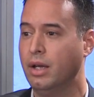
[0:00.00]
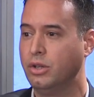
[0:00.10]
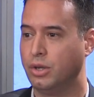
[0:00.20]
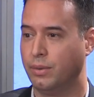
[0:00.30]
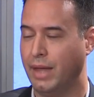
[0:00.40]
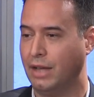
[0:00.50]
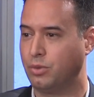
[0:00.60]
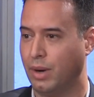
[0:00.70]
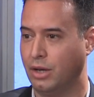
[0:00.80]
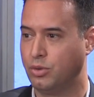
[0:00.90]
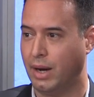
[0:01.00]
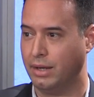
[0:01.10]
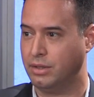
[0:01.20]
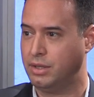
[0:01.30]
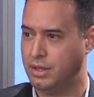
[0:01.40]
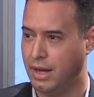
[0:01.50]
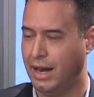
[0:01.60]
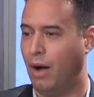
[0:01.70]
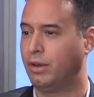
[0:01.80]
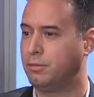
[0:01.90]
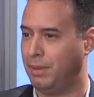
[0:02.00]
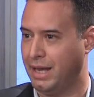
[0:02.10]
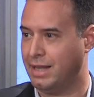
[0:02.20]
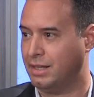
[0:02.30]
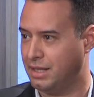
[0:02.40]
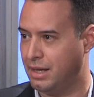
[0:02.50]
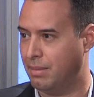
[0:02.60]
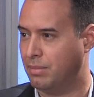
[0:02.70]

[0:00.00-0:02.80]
So that's where I try to, and I'll explain that to them.